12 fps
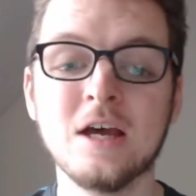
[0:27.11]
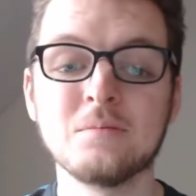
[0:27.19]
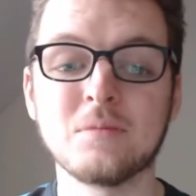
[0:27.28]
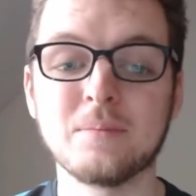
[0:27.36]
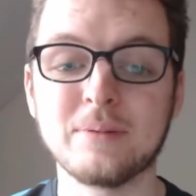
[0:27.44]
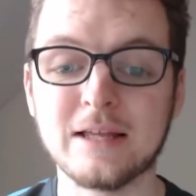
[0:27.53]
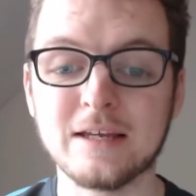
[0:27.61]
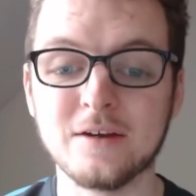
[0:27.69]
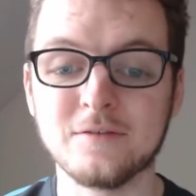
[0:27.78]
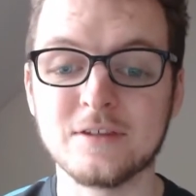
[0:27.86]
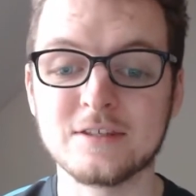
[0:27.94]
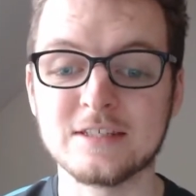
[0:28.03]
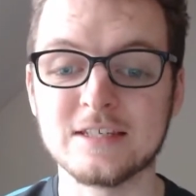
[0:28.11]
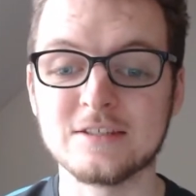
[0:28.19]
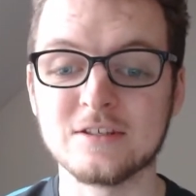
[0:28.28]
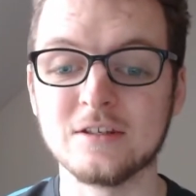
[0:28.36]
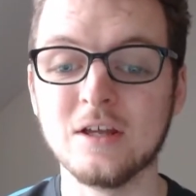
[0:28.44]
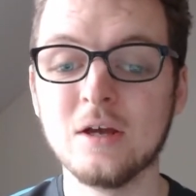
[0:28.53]
my player of the
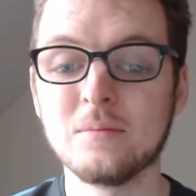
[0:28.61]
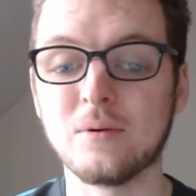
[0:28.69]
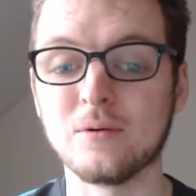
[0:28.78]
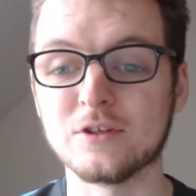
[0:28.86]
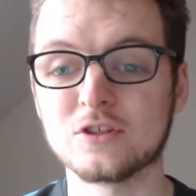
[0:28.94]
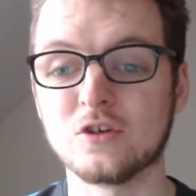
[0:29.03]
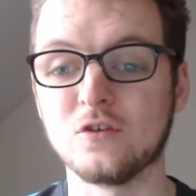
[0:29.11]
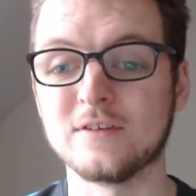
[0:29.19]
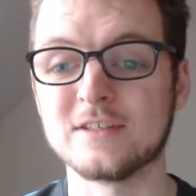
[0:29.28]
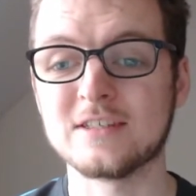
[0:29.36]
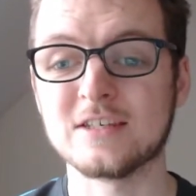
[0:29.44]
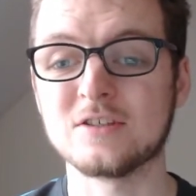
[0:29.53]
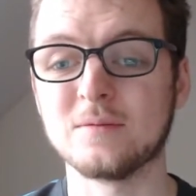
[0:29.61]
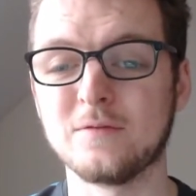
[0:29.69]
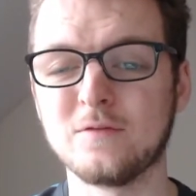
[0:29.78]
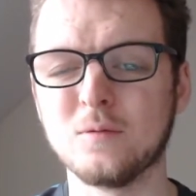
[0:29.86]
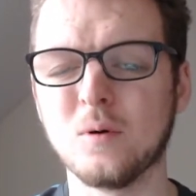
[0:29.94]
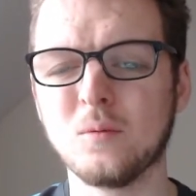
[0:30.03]
season point scoring system
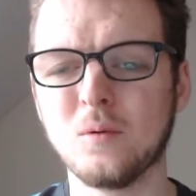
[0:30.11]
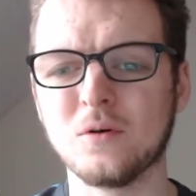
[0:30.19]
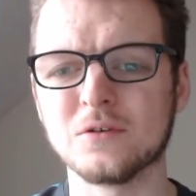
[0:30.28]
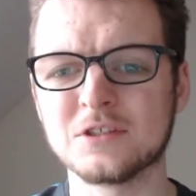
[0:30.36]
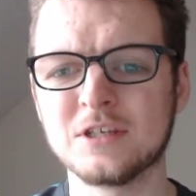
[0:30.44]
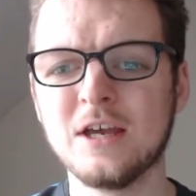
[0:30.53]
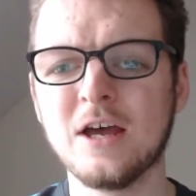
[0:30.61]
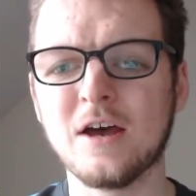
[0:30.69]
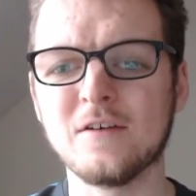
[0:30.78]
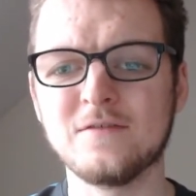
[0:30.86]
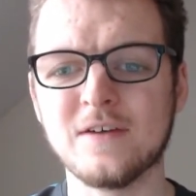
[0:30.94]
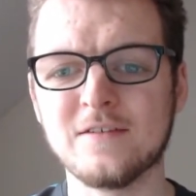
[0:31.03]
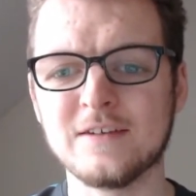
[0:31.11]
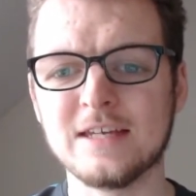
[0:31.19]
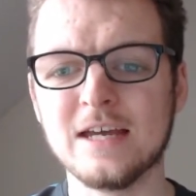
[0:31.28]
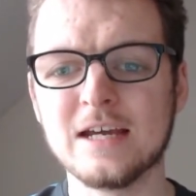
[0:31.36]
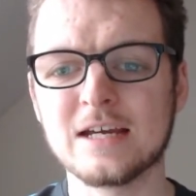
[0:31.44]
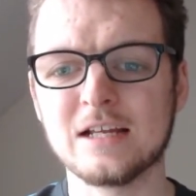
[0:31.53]
for what was a very
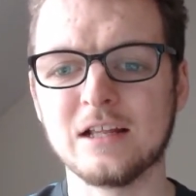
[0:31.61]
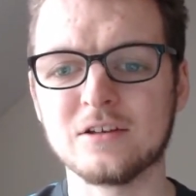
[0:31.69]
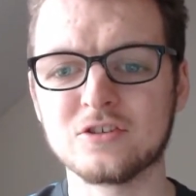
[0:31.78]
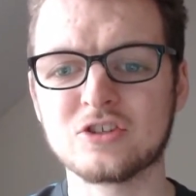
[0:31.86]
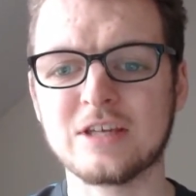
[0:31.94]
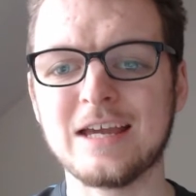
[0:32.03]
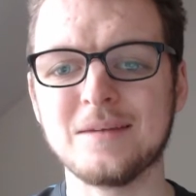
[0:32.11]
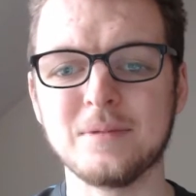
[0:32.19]
clutch game.